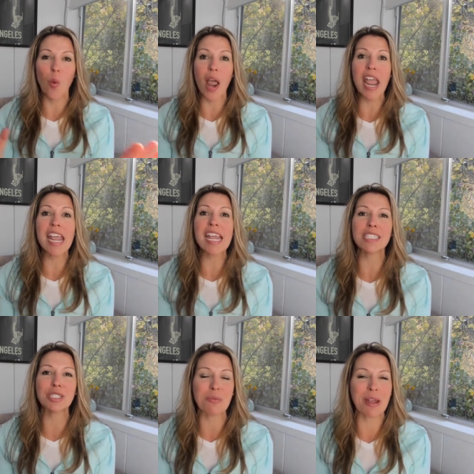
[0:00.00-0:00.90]
way
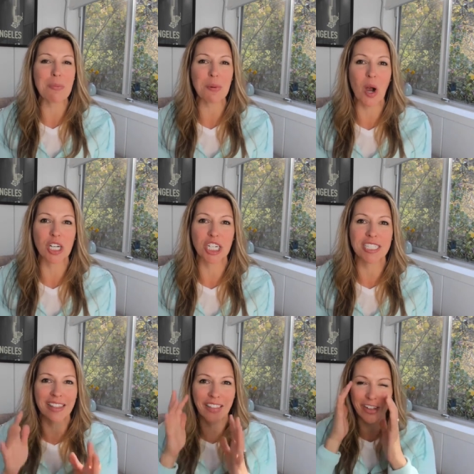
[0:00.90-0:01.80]
too many
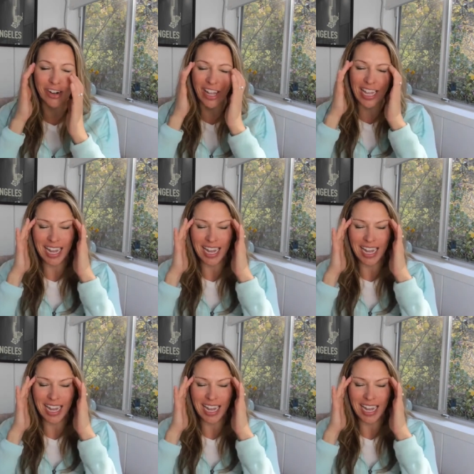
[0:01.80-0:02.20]
projects, and then they're like,